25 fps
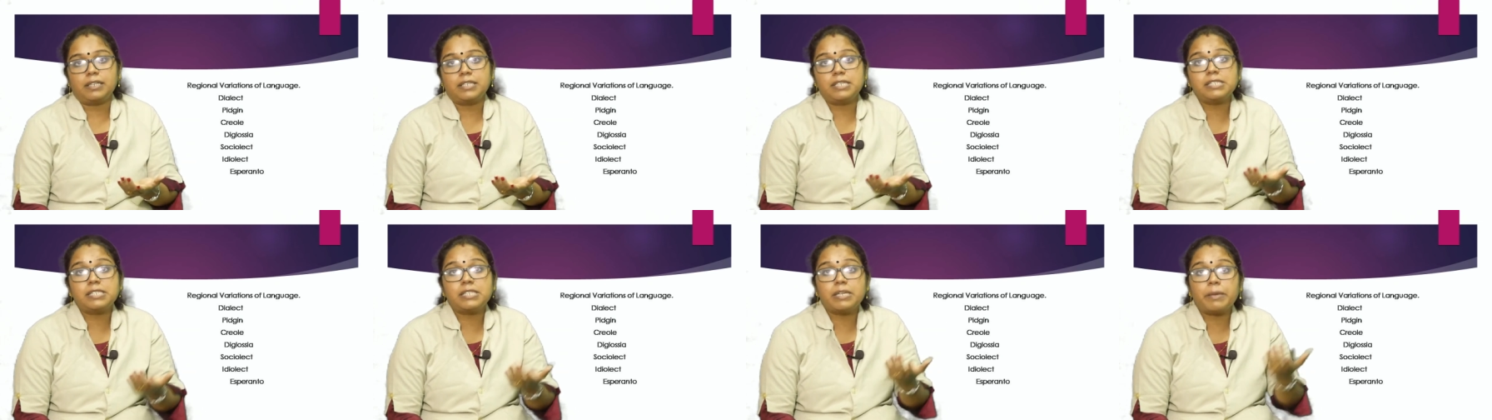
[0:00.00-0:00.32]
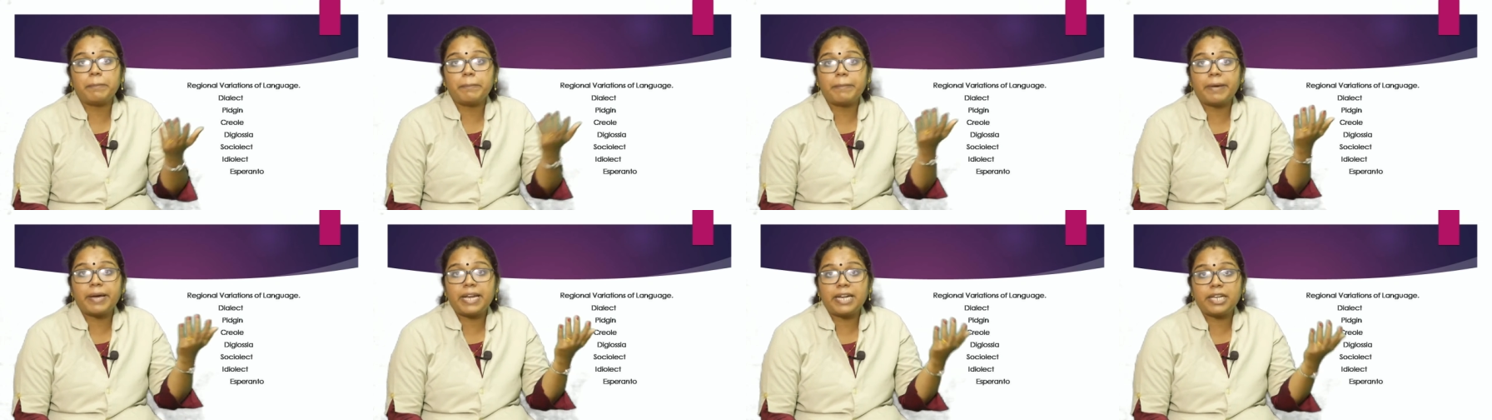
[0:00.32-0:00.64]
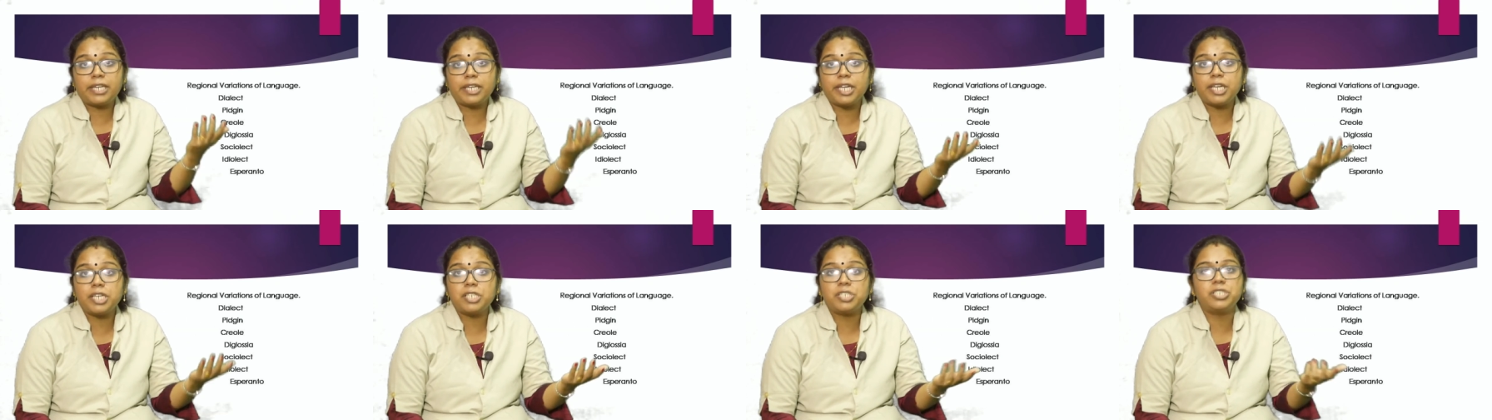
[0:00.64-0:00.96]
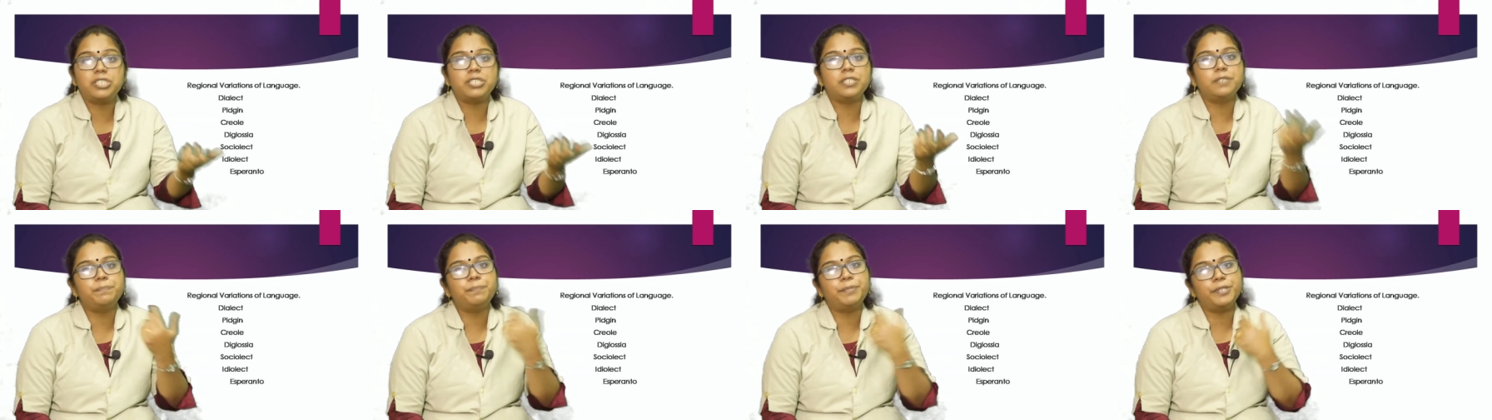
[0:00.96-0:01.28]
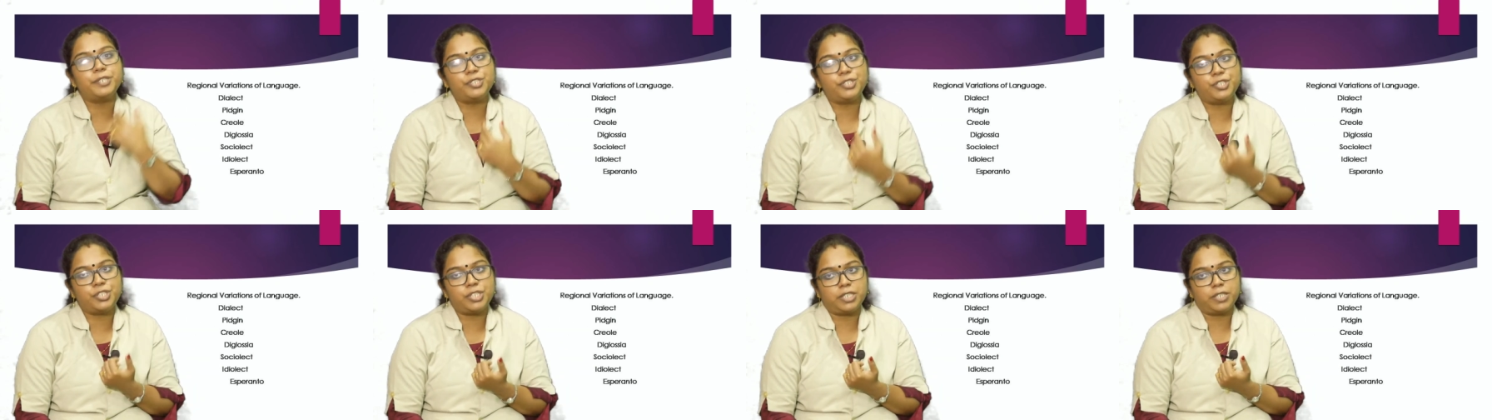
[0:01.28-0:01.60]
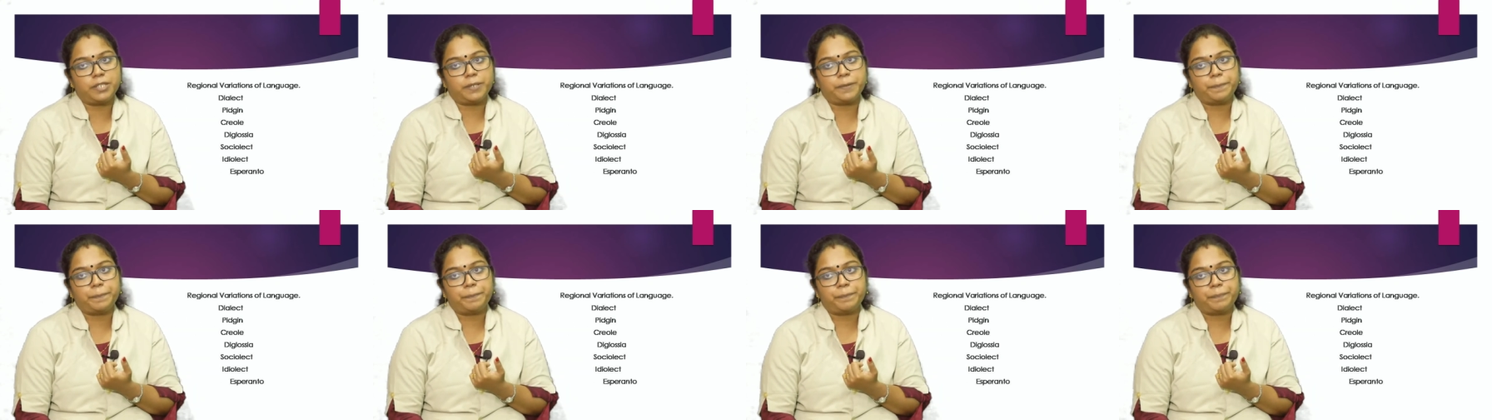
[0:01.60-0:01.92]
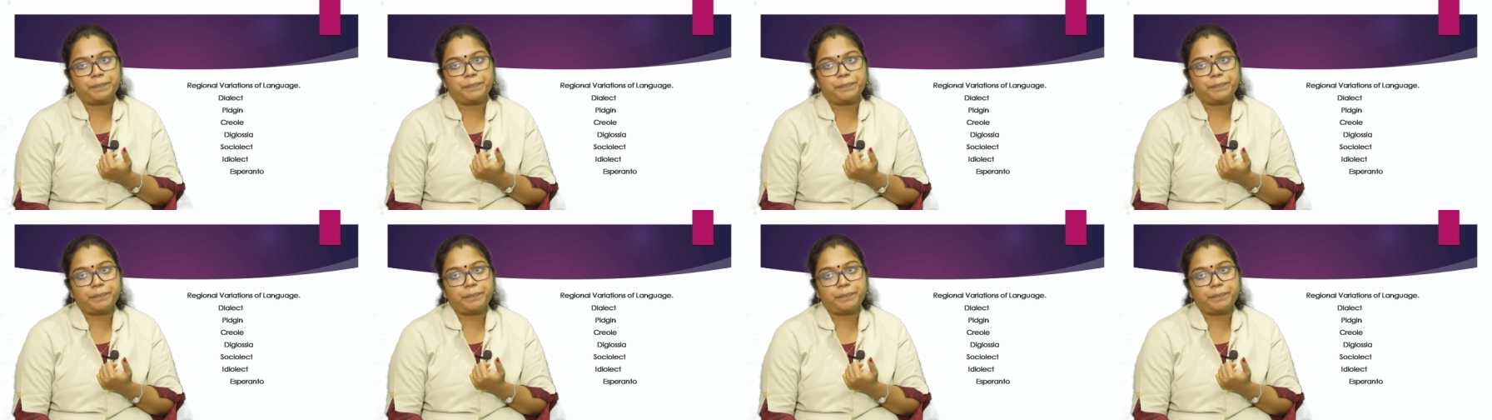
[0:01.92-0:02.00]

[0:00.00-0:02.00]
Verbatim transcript: is a Malaysian pidgin.